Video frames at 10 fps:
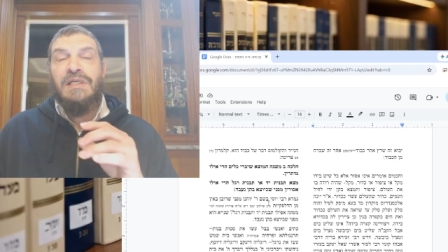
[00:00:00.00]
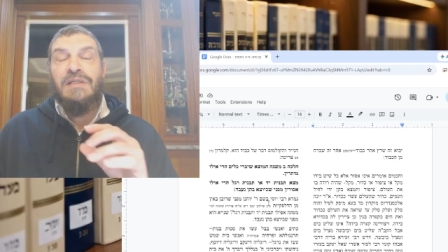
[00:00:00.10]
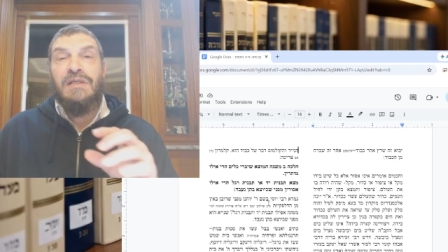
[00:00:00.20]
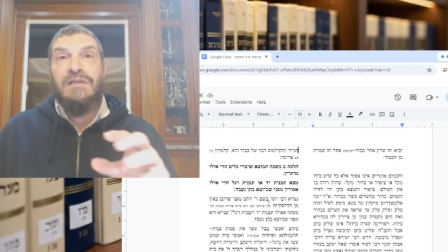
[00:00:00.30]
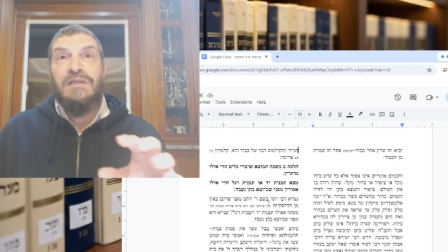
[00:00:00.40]

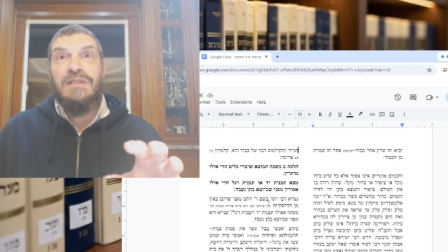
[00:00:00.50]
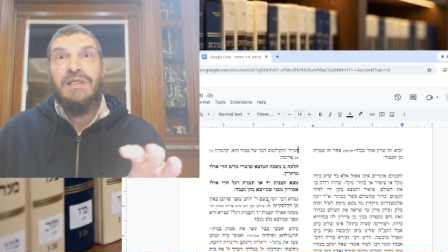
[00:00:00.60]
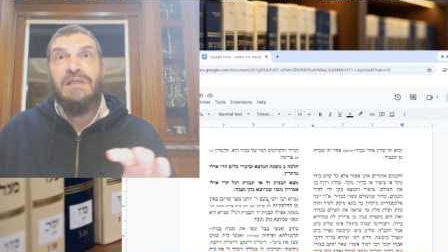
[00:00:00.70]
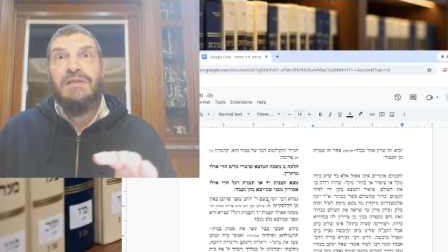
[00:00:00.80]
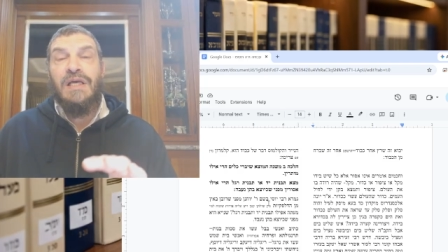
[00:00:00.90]
Now these
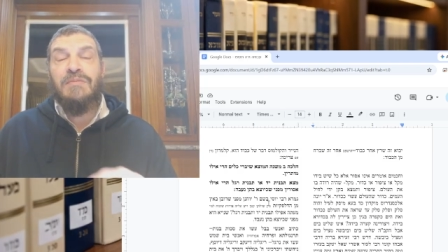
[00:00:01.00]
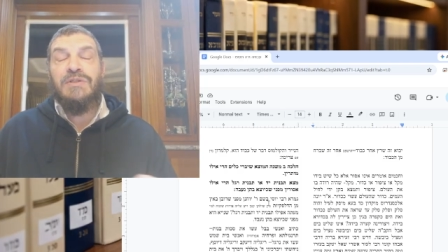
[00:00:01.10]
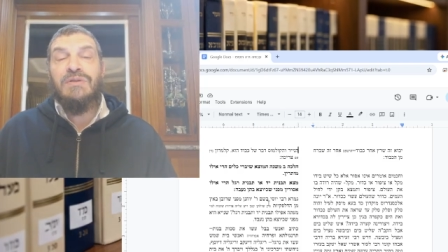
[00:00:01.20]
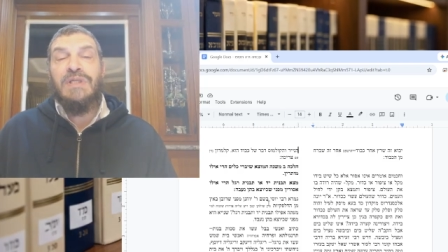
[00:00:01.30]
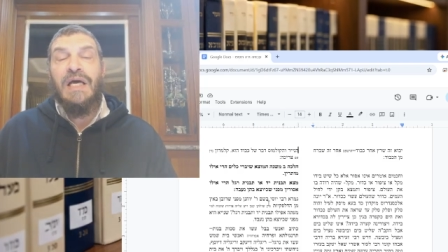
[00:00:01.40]
tables
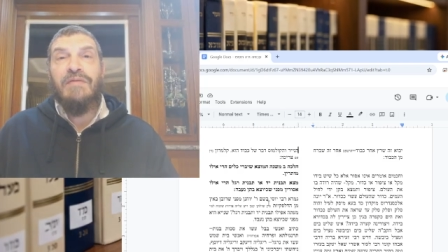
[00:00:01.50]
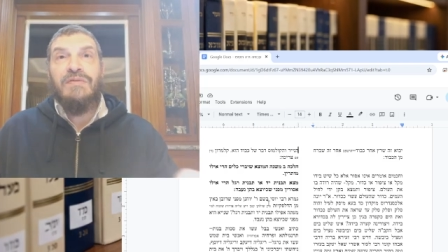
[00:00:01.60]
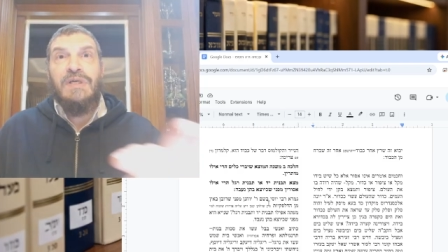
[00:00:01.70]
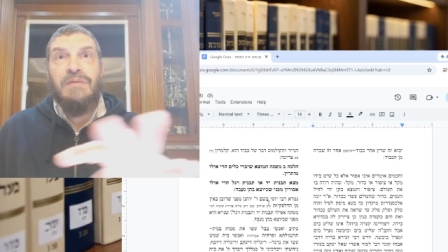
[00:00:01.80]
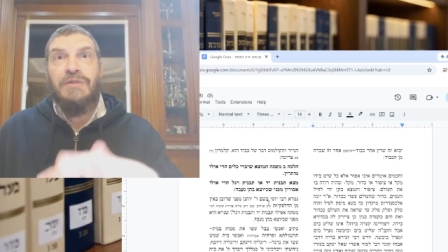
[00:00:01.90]
used to
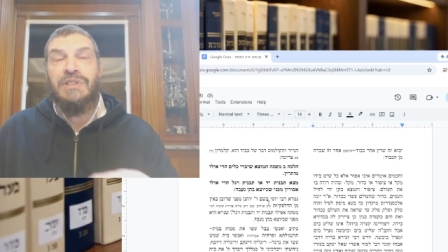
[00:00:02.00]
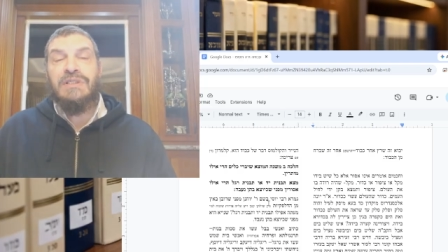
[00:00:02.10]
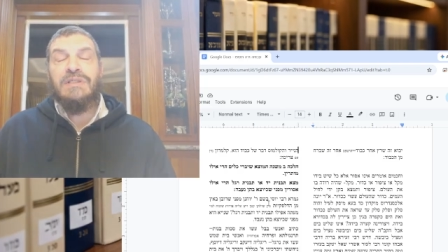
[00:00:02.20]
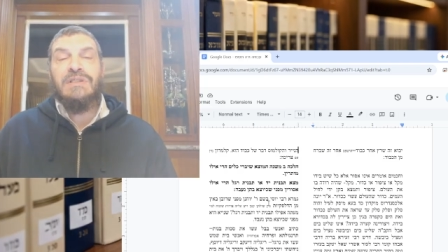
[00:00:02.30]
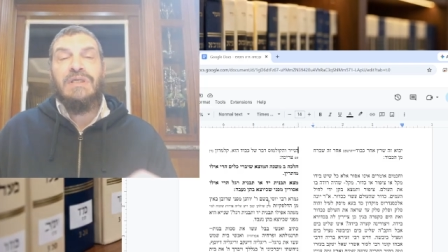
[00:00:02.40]
have
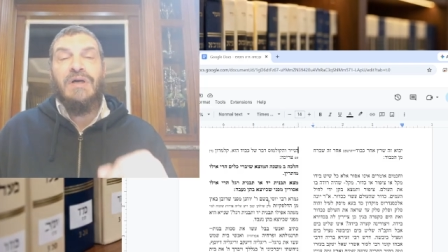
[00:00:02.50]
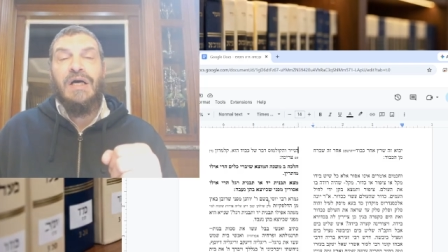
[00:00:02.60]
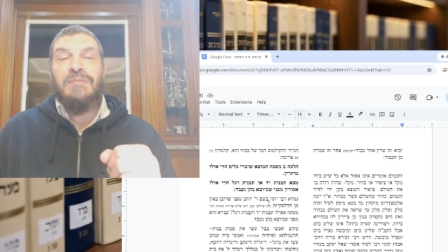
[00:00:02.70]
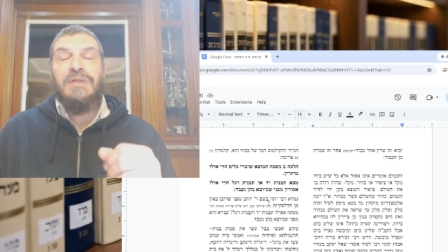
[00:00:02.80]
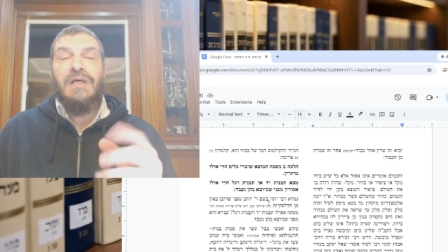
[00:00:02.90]
images
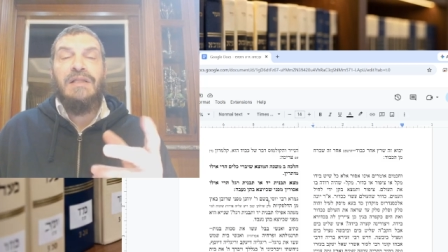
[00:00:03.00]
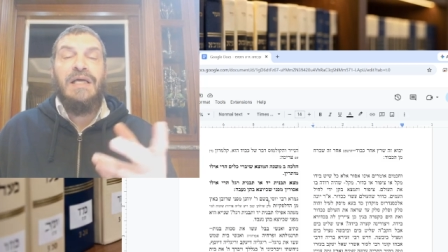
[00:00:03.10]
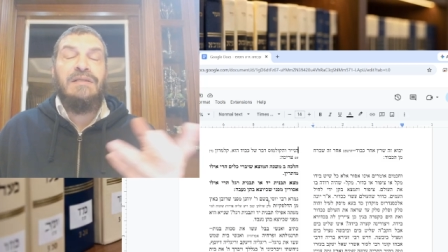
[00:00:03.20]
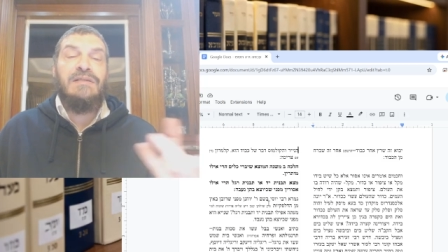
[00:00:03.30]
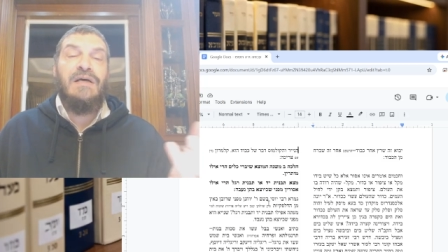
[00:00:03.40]
inscribed, and
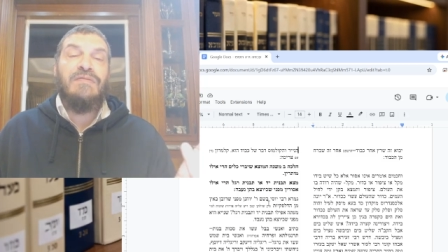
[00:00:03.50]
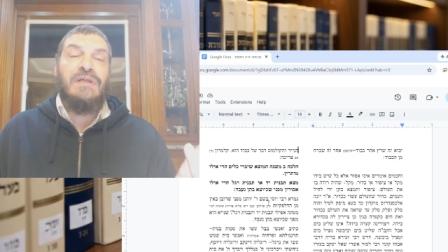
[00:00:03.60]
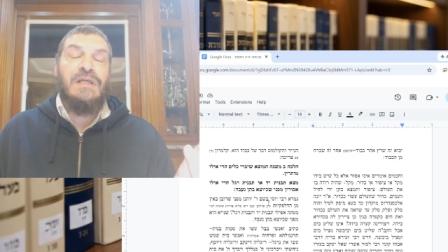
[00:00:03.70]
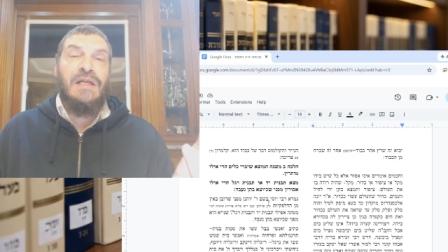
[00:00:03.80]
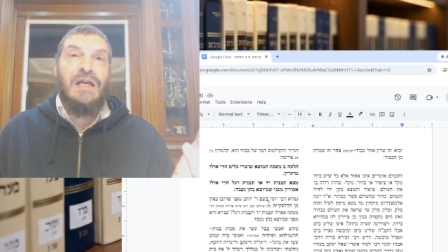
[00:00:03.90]
that's
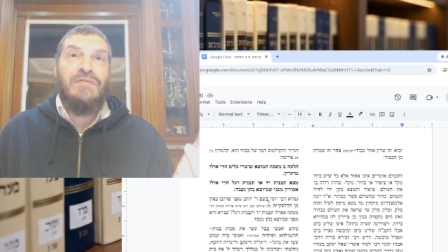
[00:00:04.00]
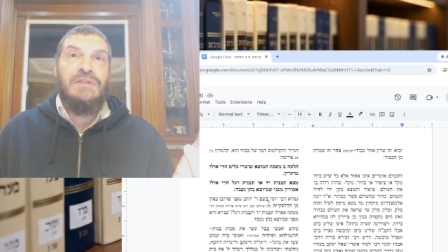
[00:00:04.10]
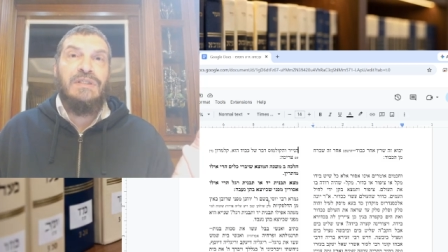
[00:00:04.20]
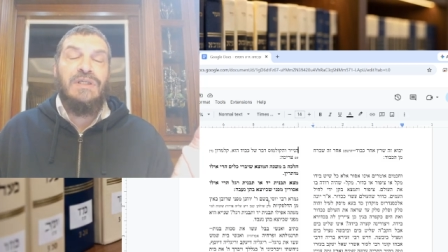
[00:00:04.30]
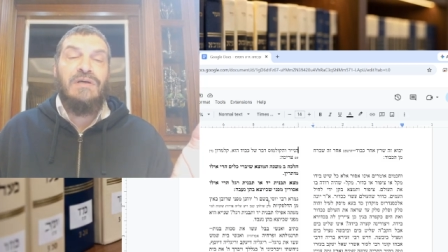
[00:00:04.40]
definitely not
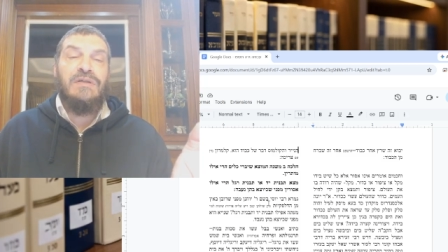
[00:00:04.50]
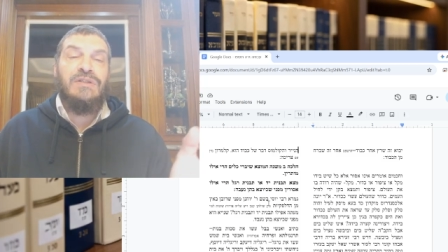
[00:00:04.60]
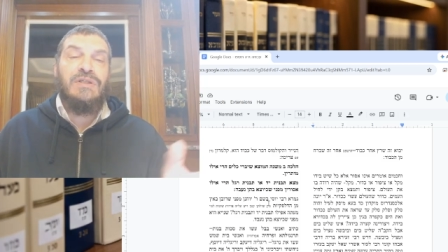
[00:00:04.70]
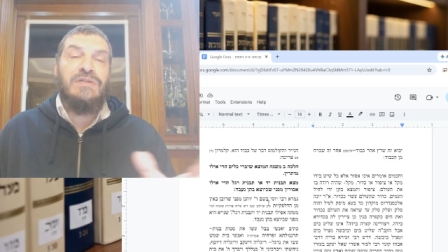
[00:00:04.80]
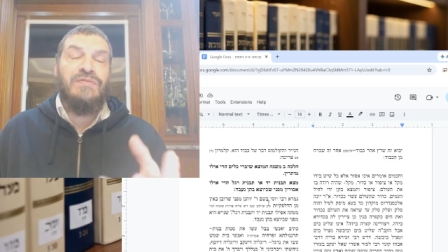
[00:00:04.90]
Avodah Zarah. It's
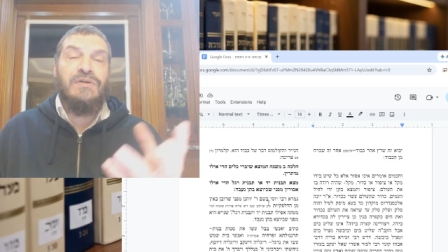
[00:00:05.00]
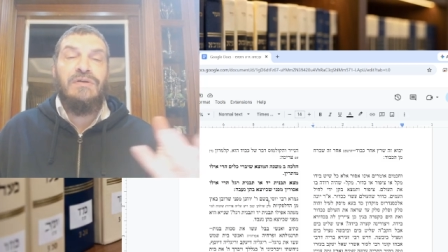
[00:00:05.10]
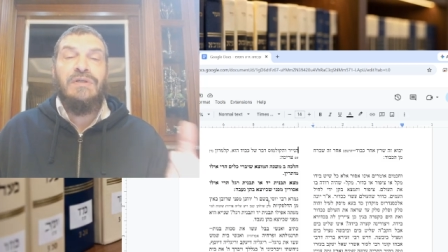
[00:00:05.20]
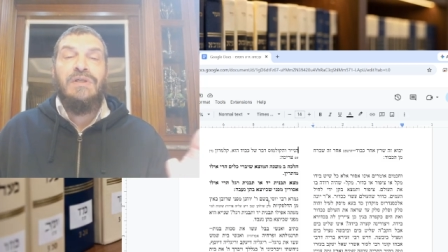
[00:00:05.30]
just for